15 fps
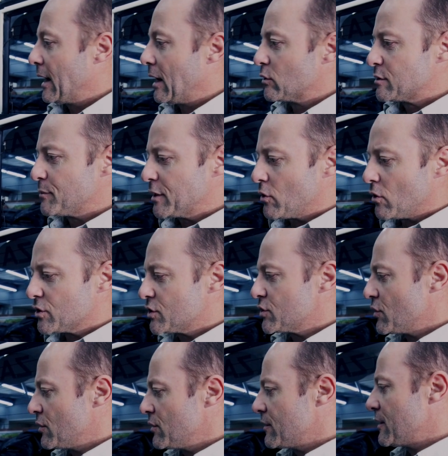I was a bit
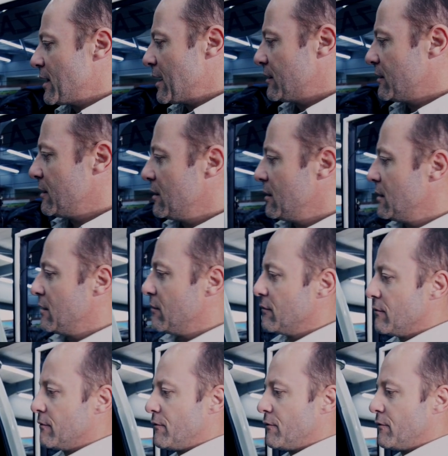concerned that the